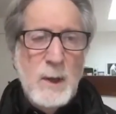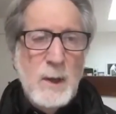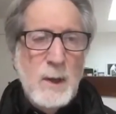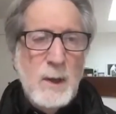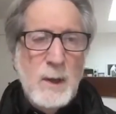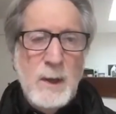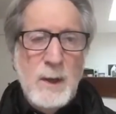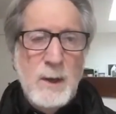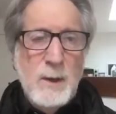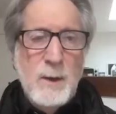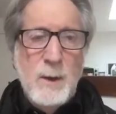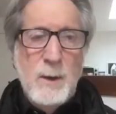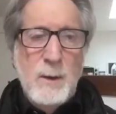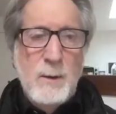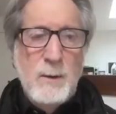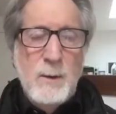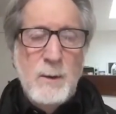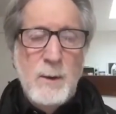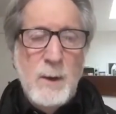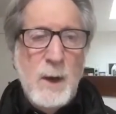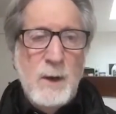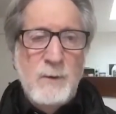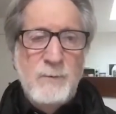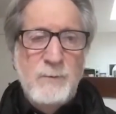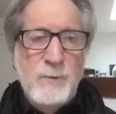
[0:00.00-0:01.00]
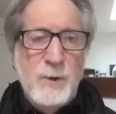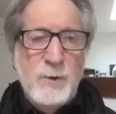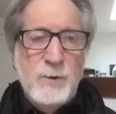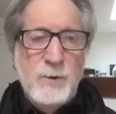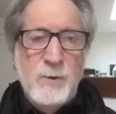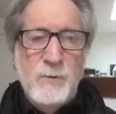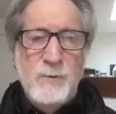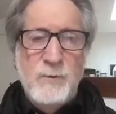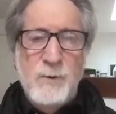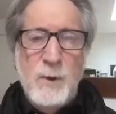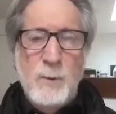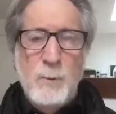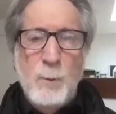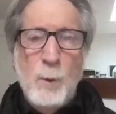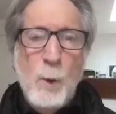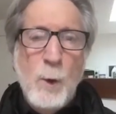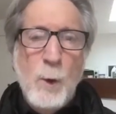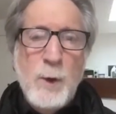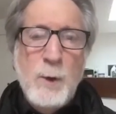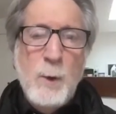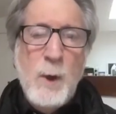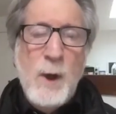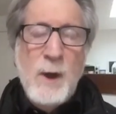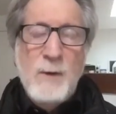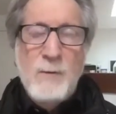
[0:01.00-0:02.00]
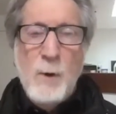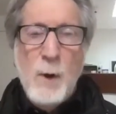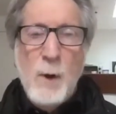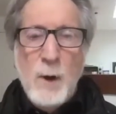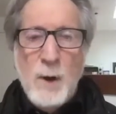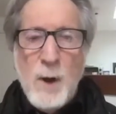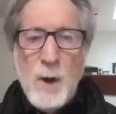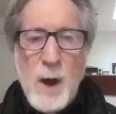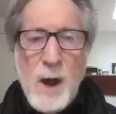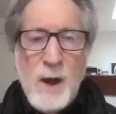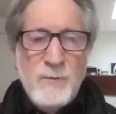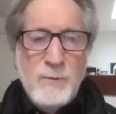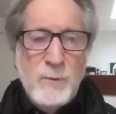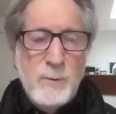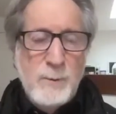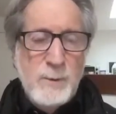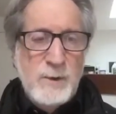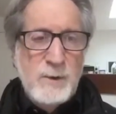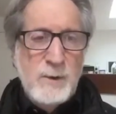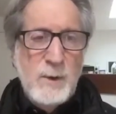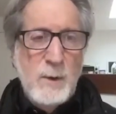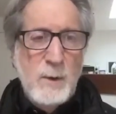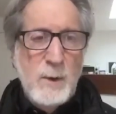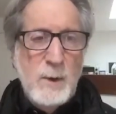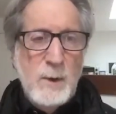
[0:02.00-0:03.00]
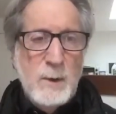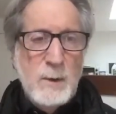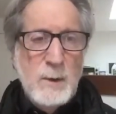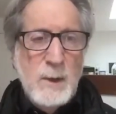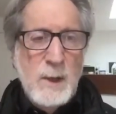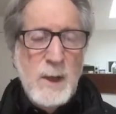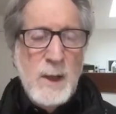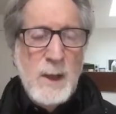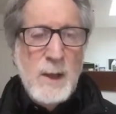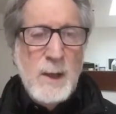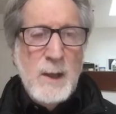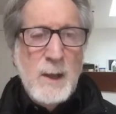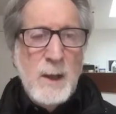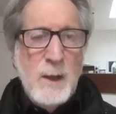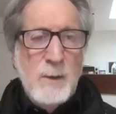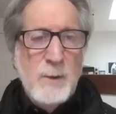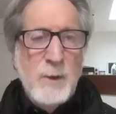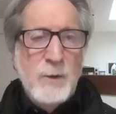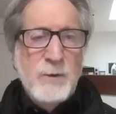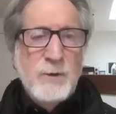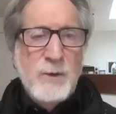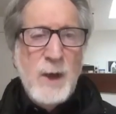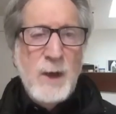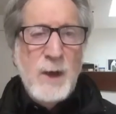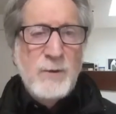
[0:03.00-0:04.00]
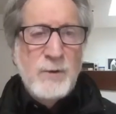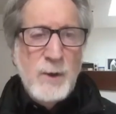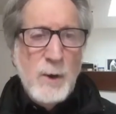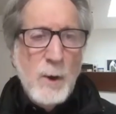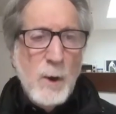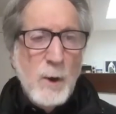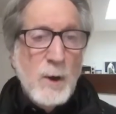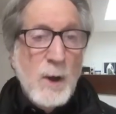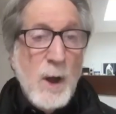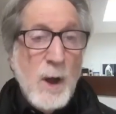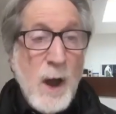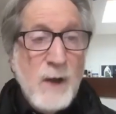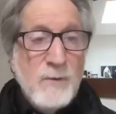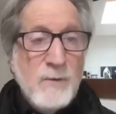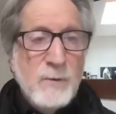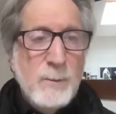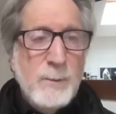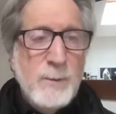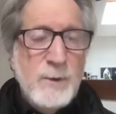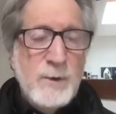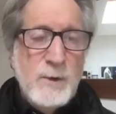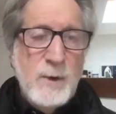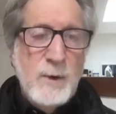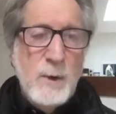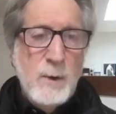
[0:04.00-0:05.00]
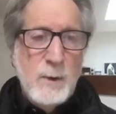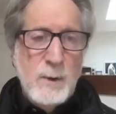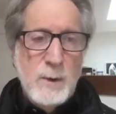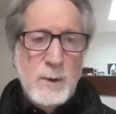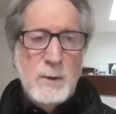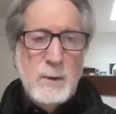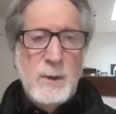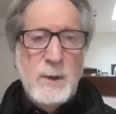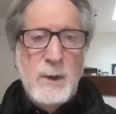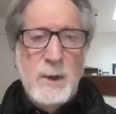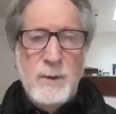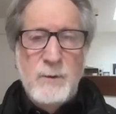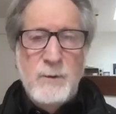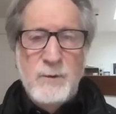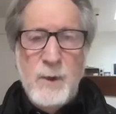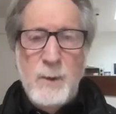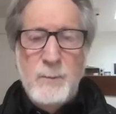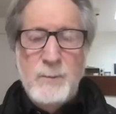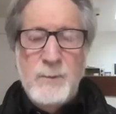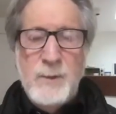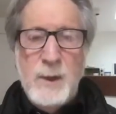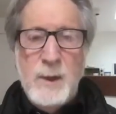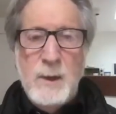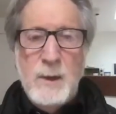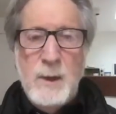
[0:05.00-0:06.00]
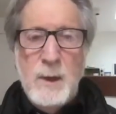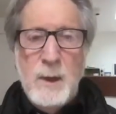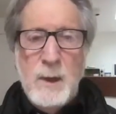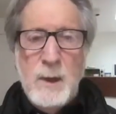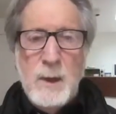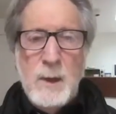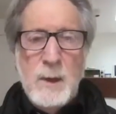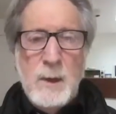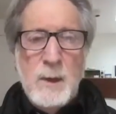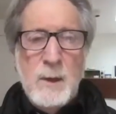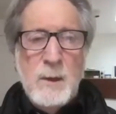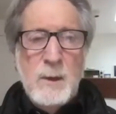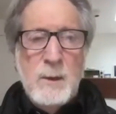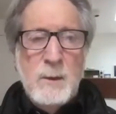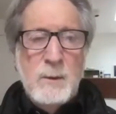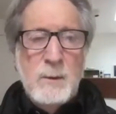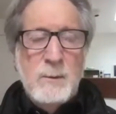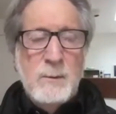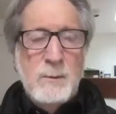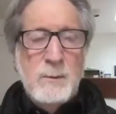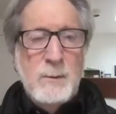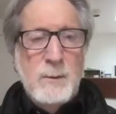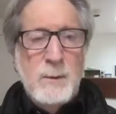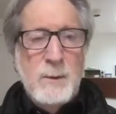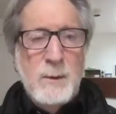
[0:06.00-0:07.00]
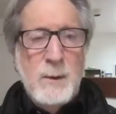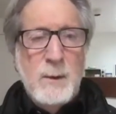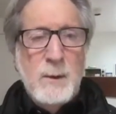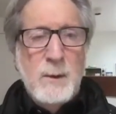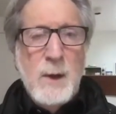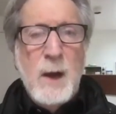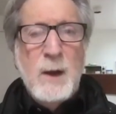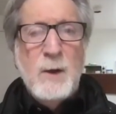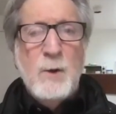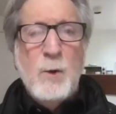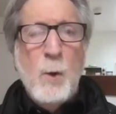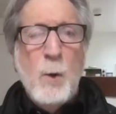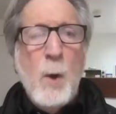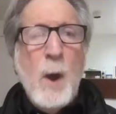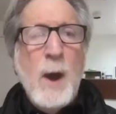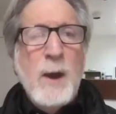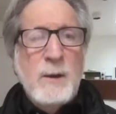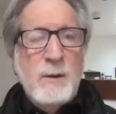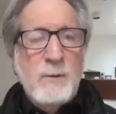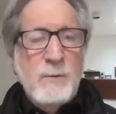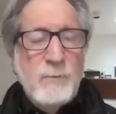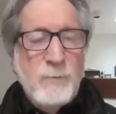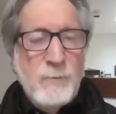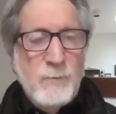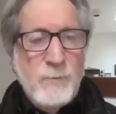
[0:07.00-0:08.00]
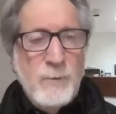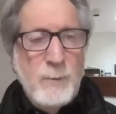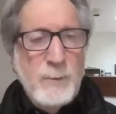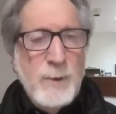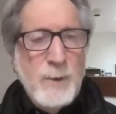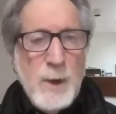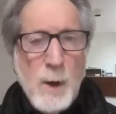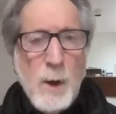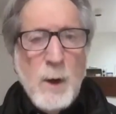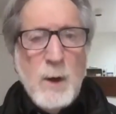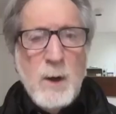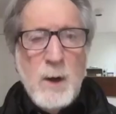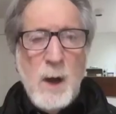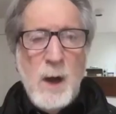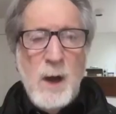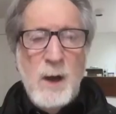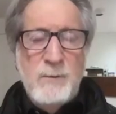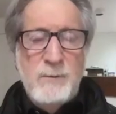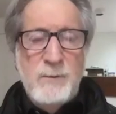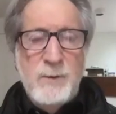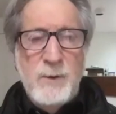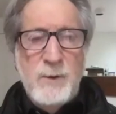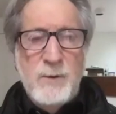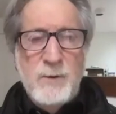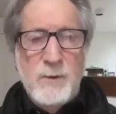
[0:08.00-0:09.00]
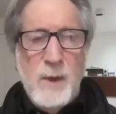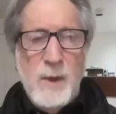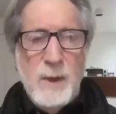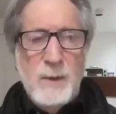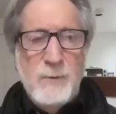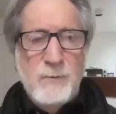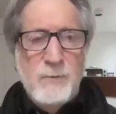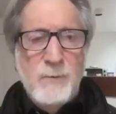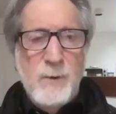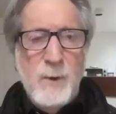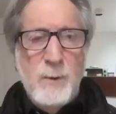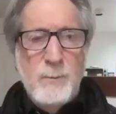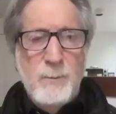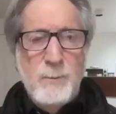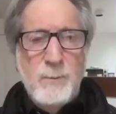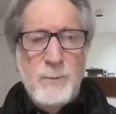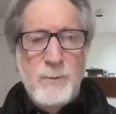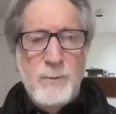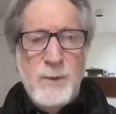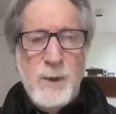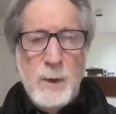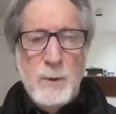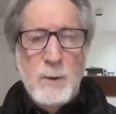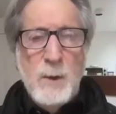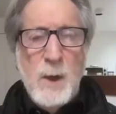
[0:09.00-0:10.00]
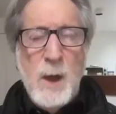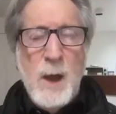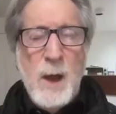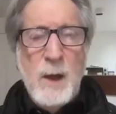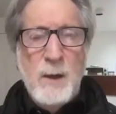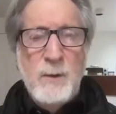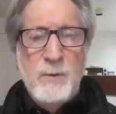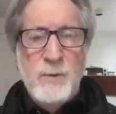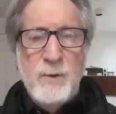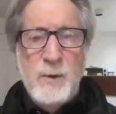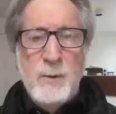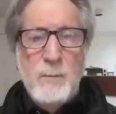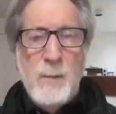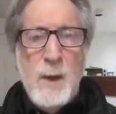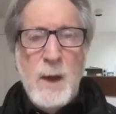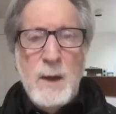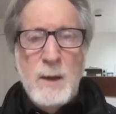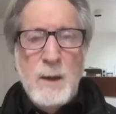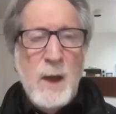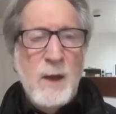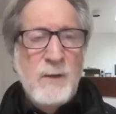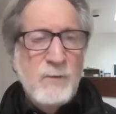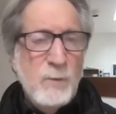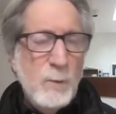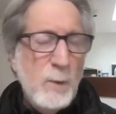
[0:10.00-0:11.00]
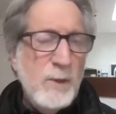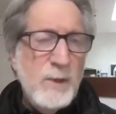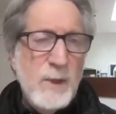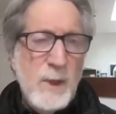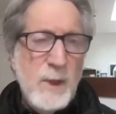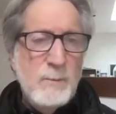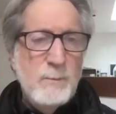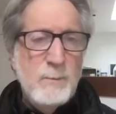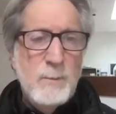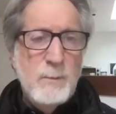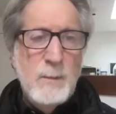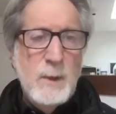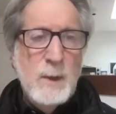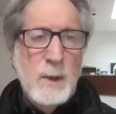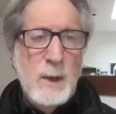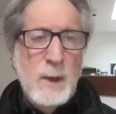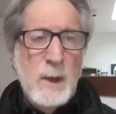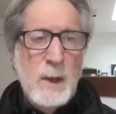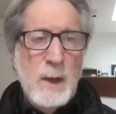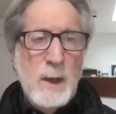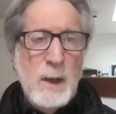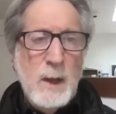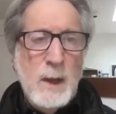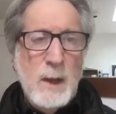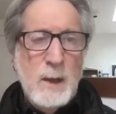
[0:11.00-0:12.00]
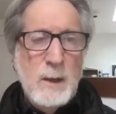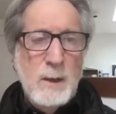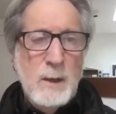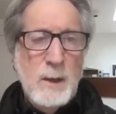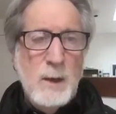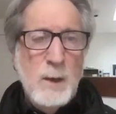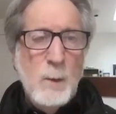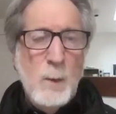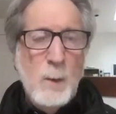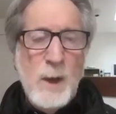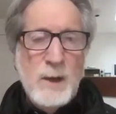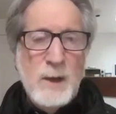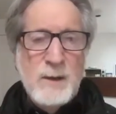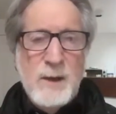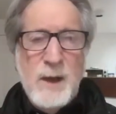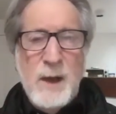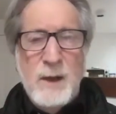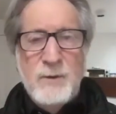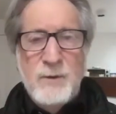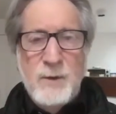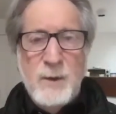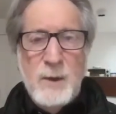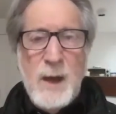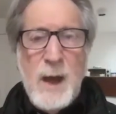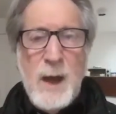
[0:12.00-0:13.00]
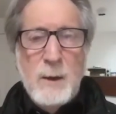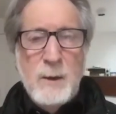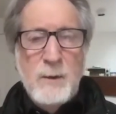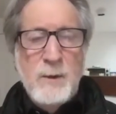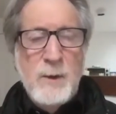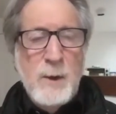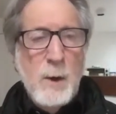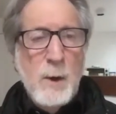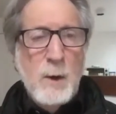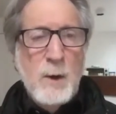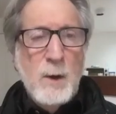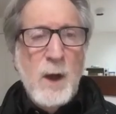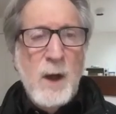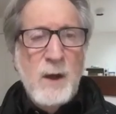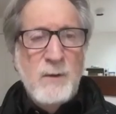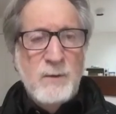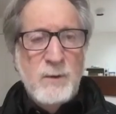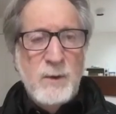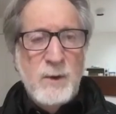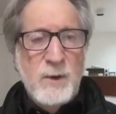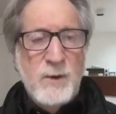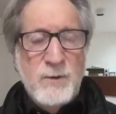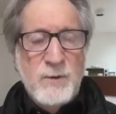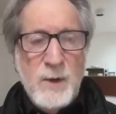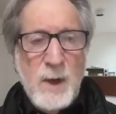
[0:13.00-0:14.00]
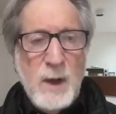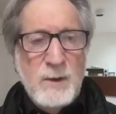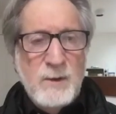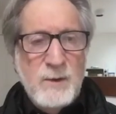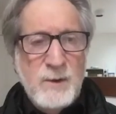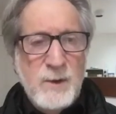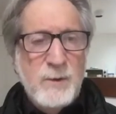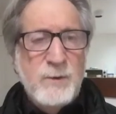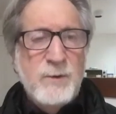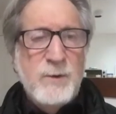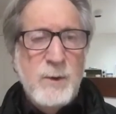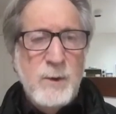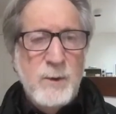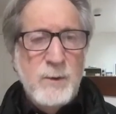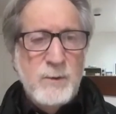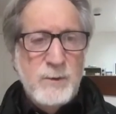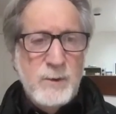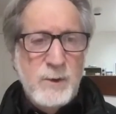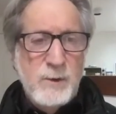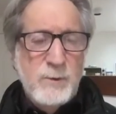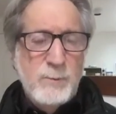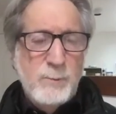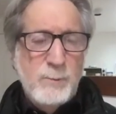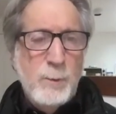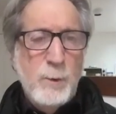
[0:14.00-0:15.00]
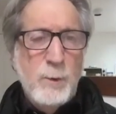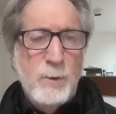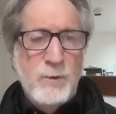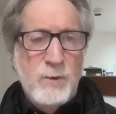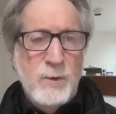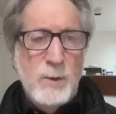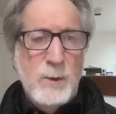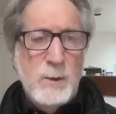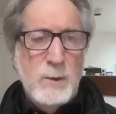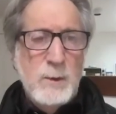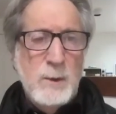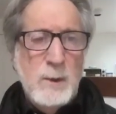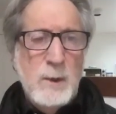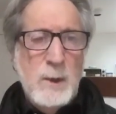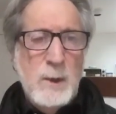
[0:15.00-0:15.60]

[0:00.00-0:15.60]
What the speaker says: in nonfiction film, or you have archival material. In this case, the archival material is something not quite from the archive. It's like from their lives and my life with them. And in a way, it takes it out of the archival. It's not distanced, it's personal.